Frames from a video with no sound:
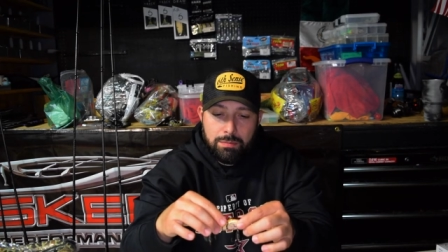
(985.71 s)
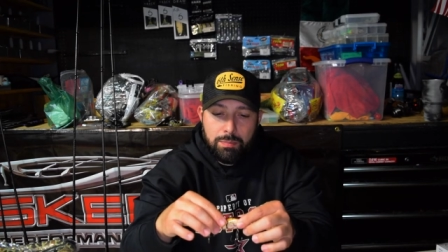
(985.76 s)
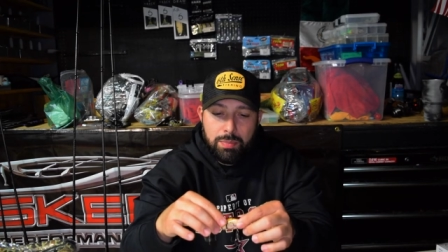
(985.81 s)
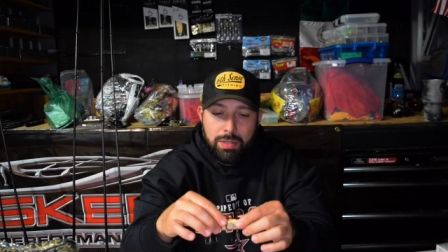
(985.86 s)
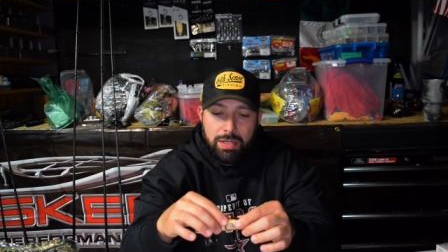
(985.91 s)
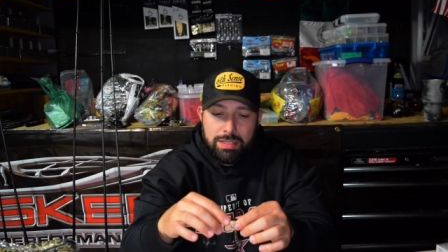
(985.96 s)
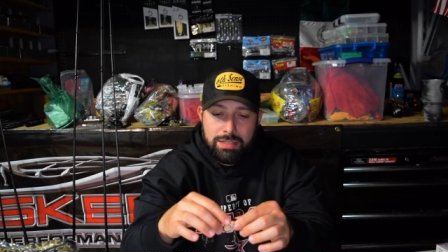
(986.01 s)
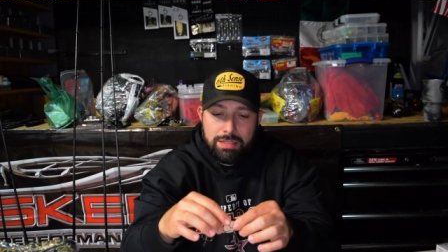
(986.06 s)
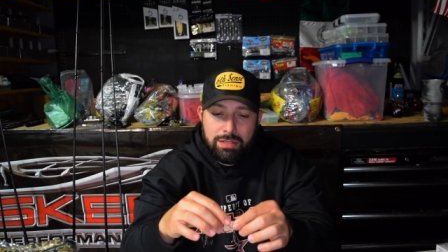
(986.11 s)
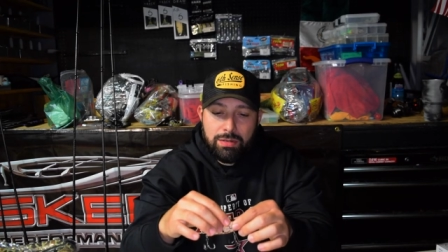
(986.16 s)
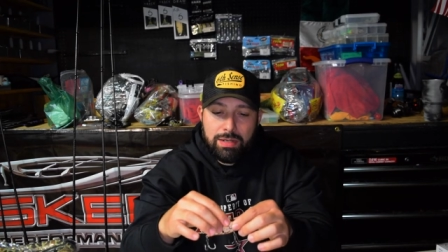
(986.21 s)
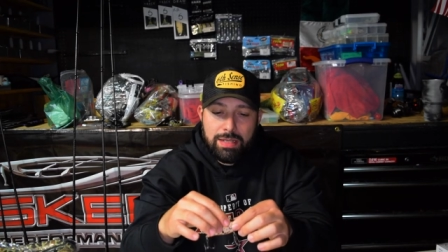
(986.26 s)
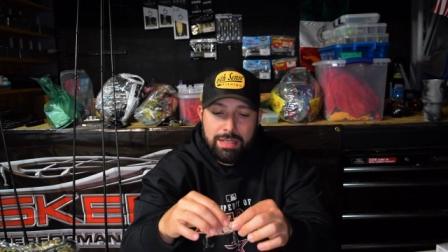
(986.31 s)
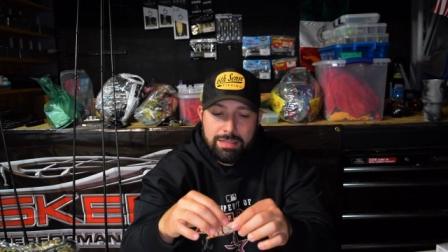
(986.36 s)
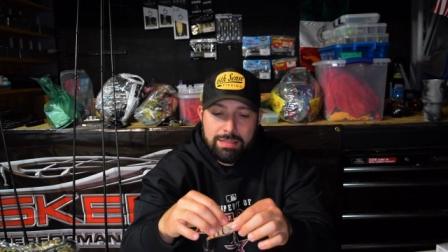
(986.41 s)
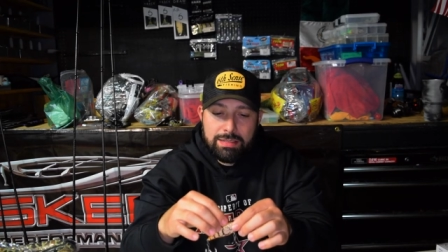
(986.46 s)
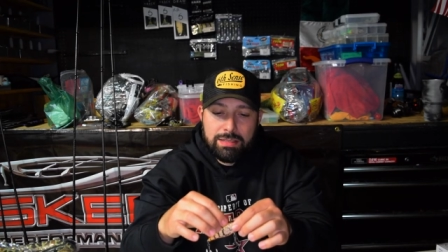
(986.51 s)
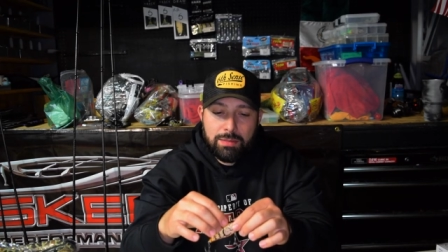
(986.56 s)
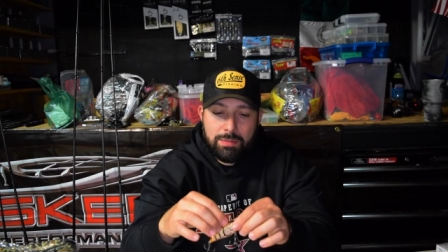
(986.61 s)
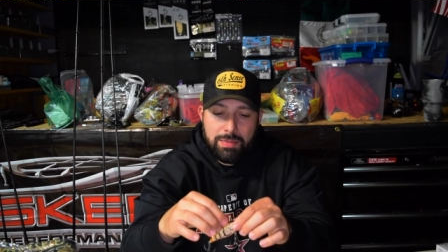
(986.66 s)
But there
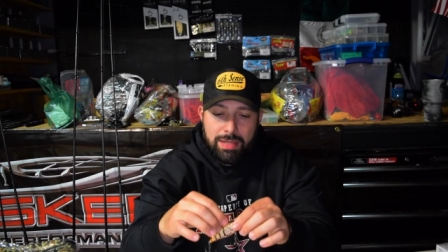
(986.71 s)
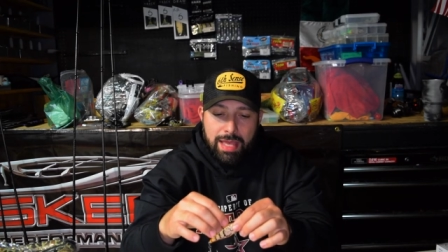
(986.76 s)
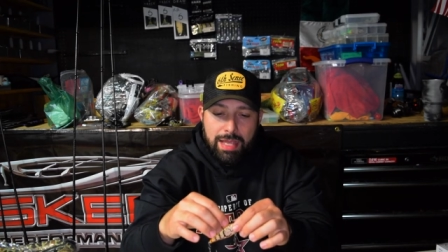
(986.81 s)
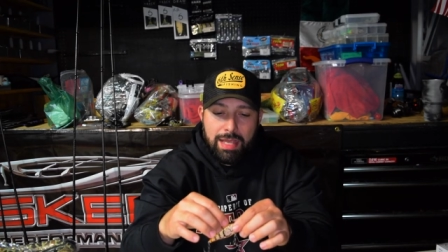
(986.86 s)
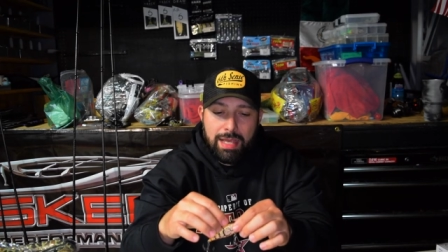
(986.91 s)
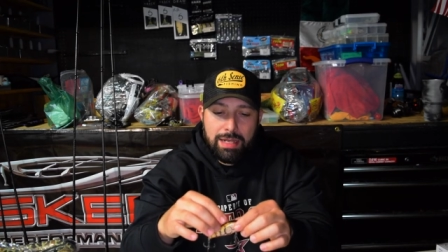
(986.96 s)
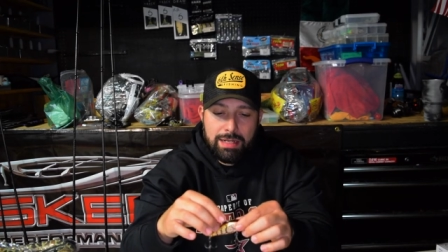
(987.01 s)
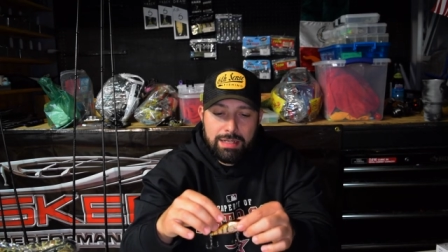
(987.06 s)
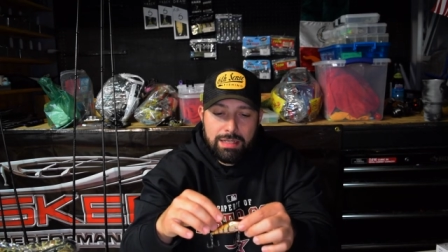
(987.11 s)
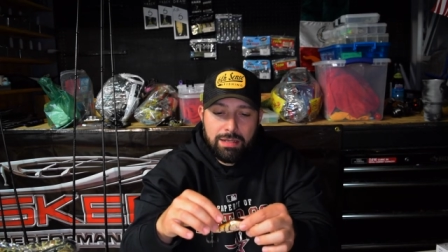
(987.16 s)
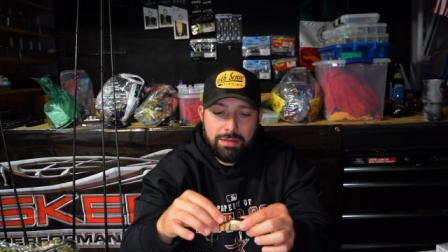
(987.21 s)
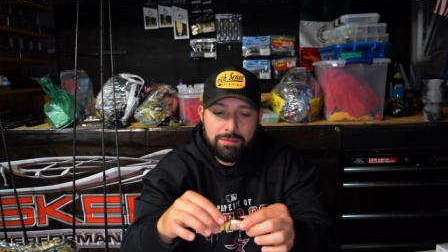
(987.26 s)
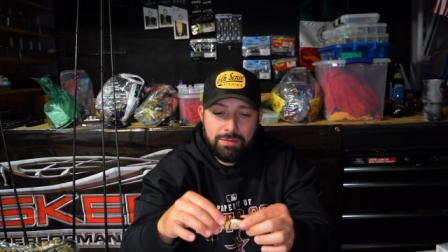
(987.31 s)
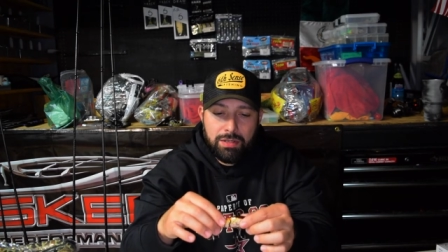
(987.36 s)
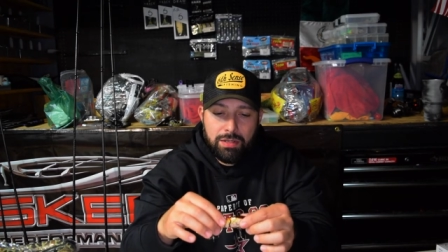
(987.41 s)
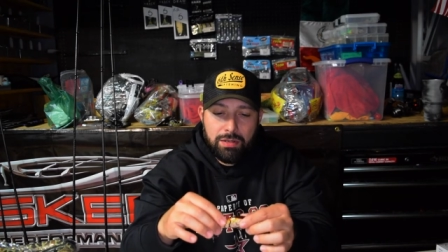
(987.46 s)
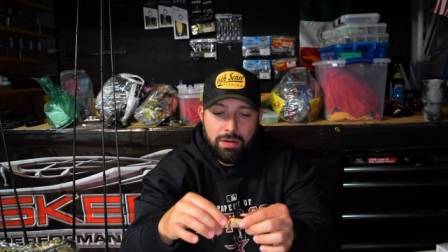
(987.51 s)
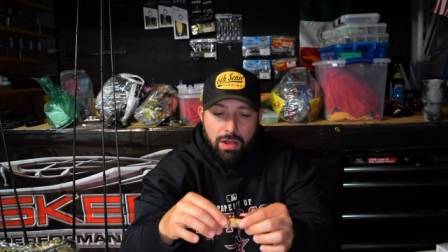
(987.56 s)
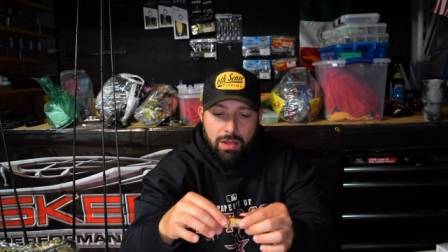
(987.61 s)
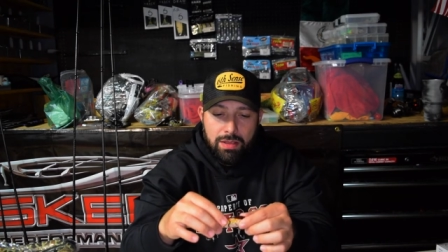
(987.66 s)
is some of that kind of cover
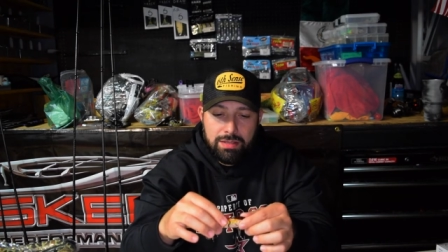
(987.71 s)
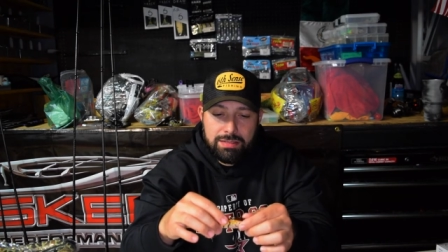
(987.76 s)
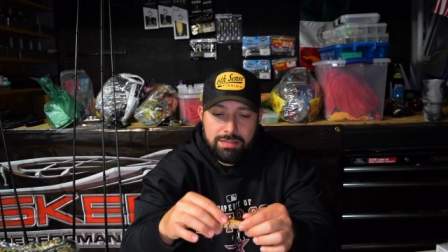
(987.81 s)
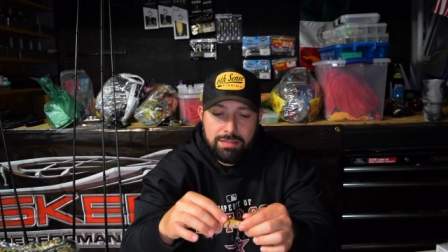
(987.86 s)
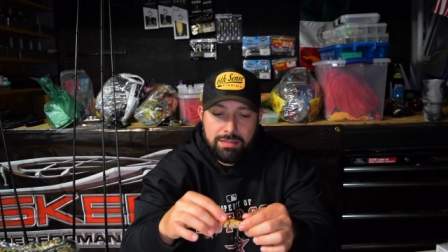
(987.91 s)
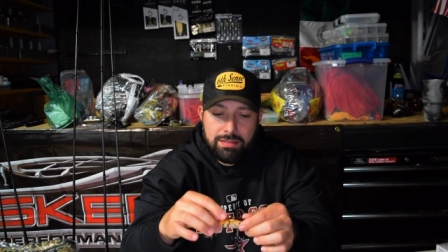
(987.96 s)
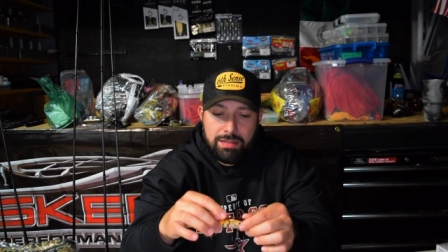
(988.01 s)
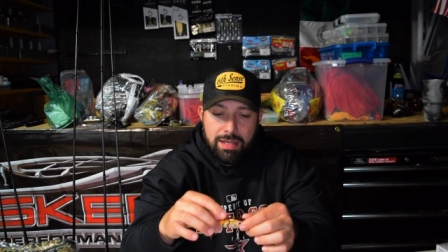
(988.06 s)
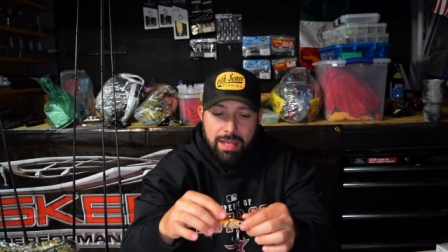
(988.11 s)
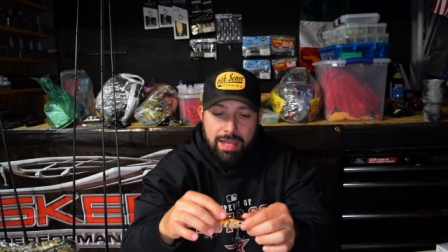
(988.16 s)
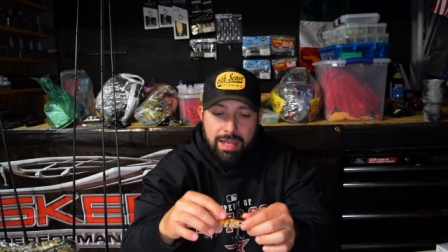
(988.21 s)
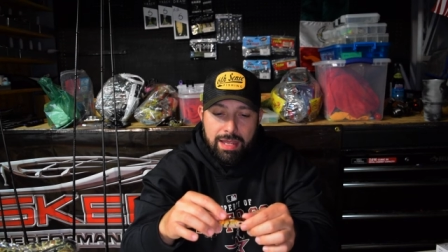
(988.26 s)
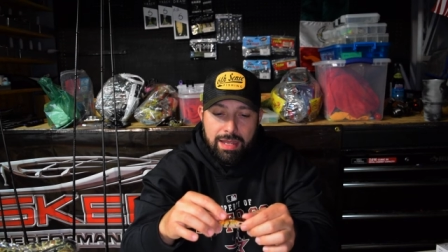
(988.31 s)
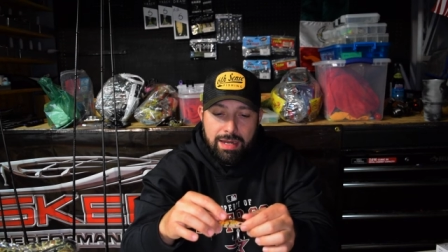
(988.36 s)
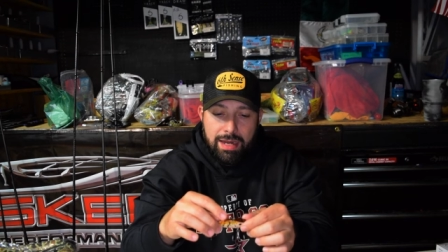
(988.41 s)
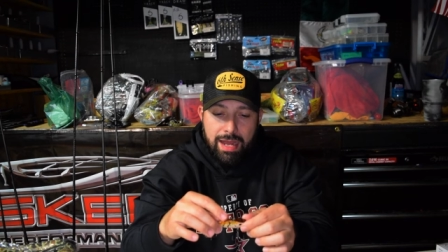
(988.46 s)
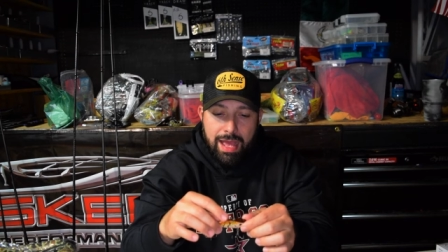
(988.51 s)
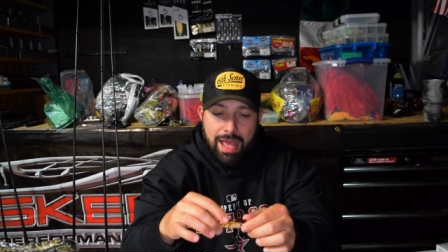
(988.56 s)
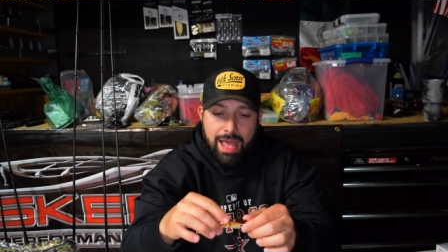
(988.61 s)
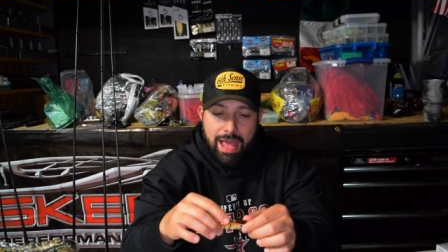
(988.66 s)
on Austin,
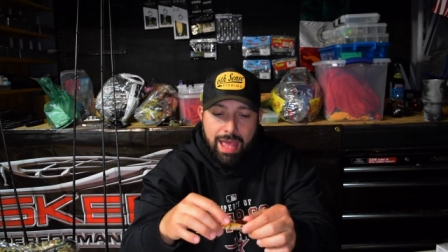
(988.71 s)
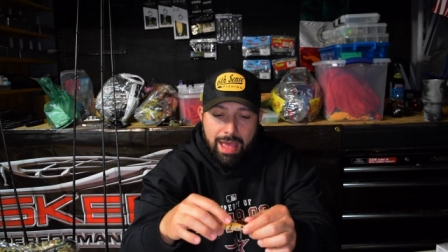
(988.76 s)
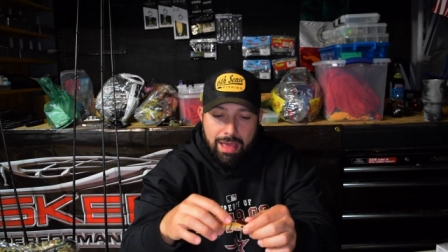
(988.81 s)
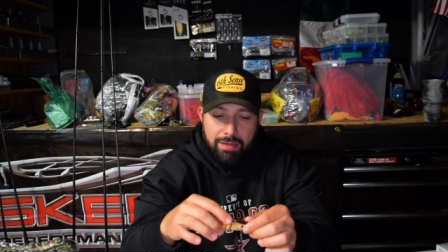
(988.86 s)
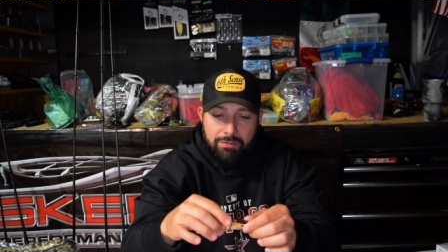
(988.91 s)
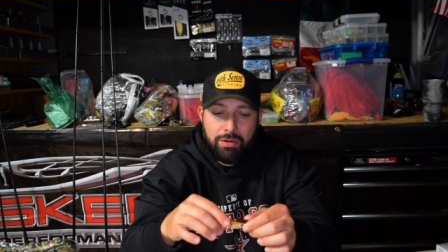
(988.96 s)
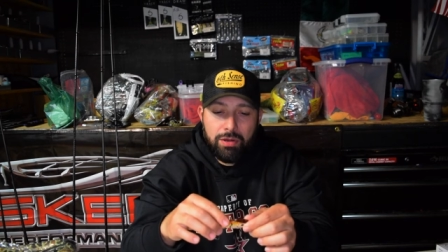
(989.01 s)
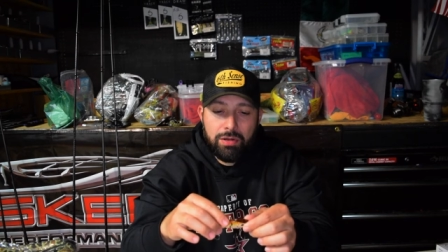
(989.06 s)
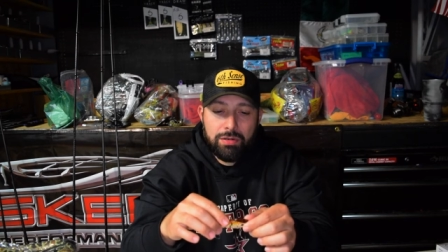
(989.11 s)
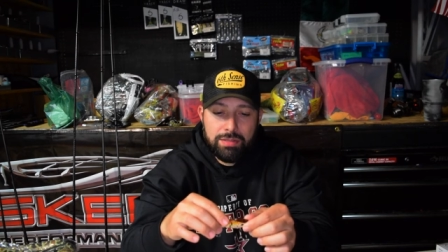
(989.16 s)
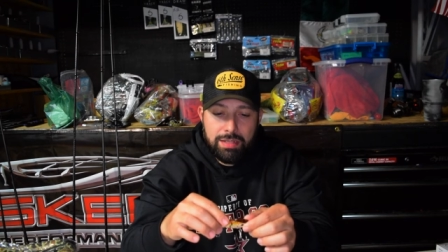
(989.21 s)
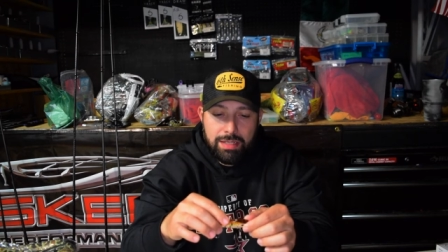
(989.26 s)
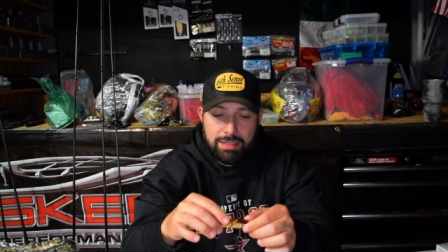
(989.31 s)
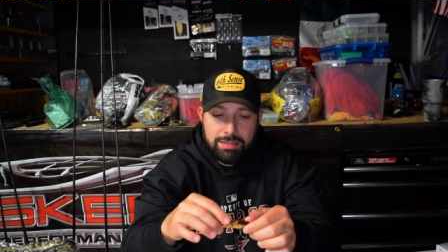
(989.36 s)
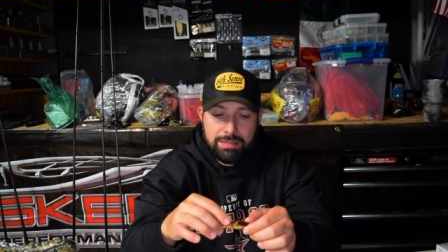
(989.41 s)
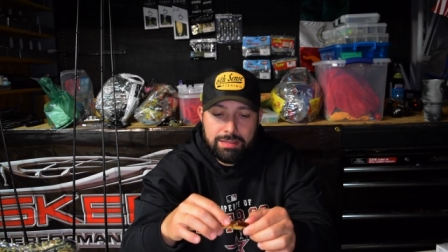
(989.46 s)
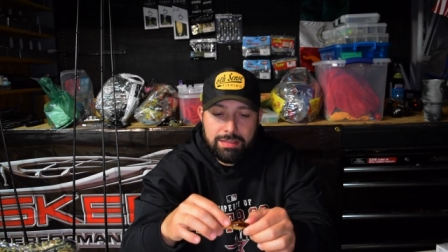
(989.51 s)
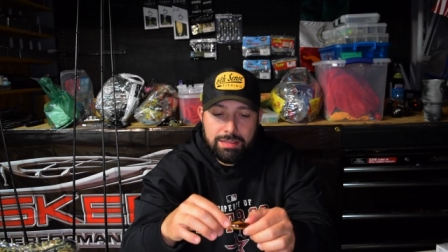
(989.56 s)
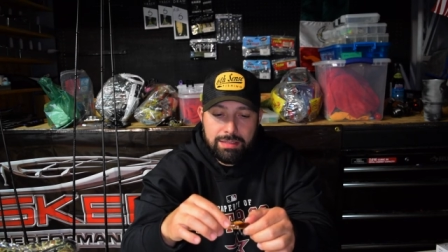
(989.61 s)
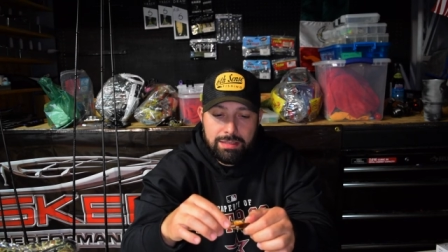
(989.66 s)
and I have heard
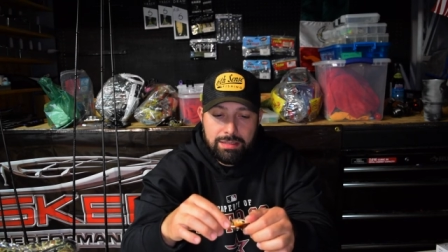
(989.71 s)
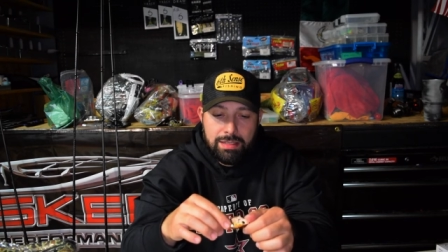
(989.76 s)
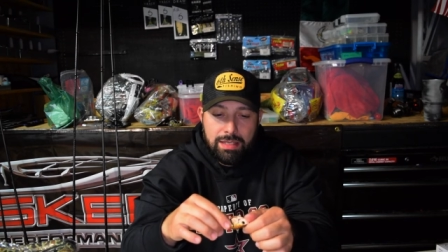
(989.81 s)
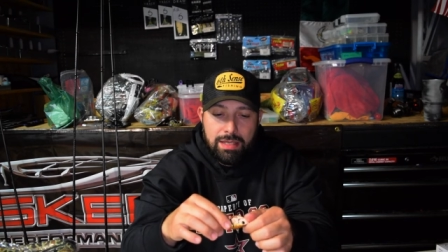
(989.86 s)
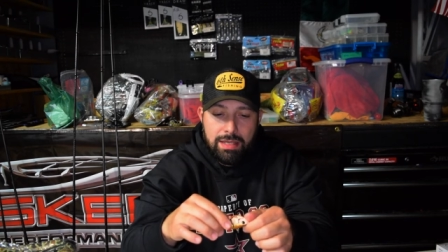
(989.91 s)
that the